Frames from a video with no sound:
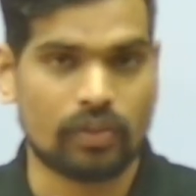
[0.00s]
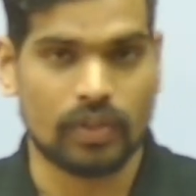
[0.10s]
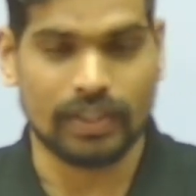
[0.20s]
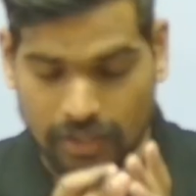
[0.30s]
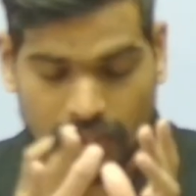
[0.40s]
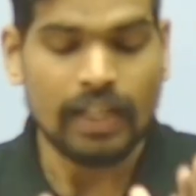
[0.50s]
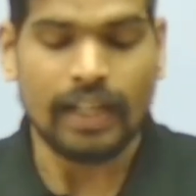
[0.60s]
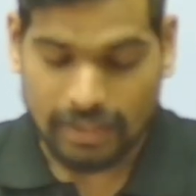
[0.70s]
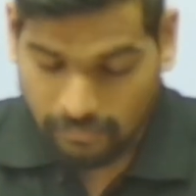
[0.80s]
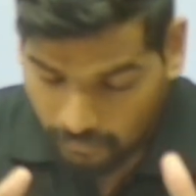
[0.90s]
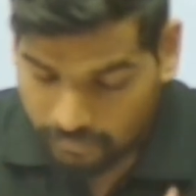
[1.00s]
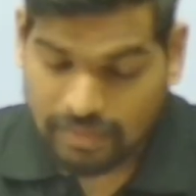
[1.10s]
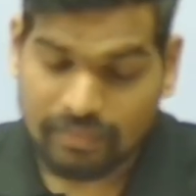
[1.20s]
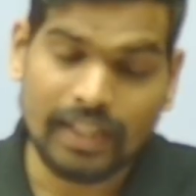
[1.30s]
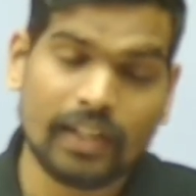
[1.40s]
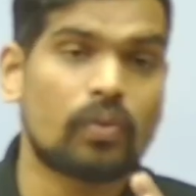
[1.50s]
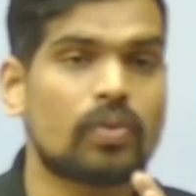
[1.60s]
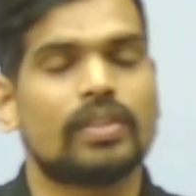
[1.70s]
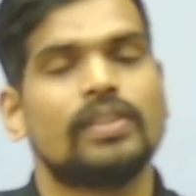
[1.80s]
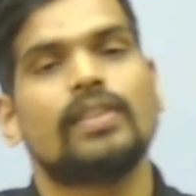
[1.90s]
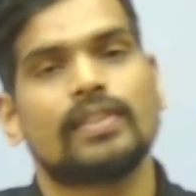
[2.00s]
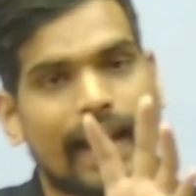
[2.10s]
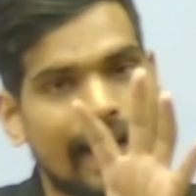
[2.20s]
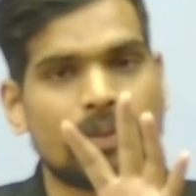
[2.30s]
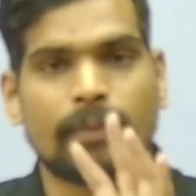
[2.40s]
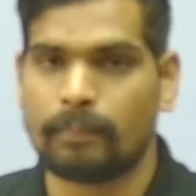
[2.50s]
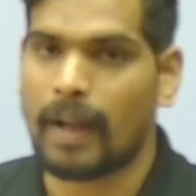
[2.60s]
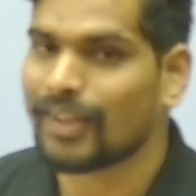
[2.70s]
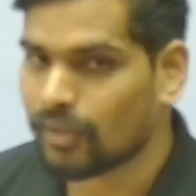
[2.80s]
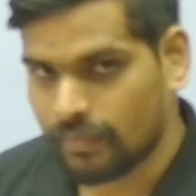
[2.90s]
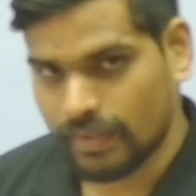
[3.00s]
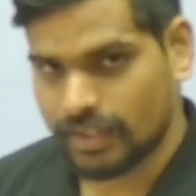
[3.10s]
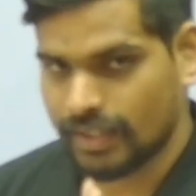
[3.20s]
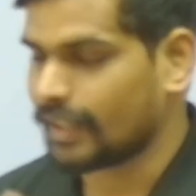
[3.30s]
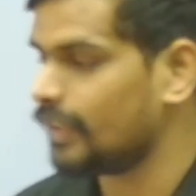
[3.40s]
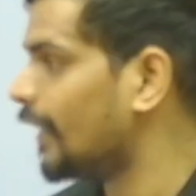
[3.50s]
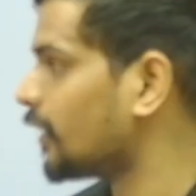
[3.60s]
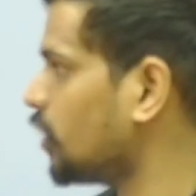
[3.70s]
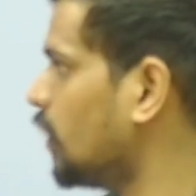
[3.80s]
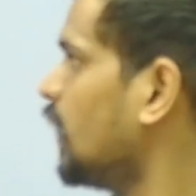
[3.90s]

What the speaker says: in the 51-day course in the second part of it, second lecture.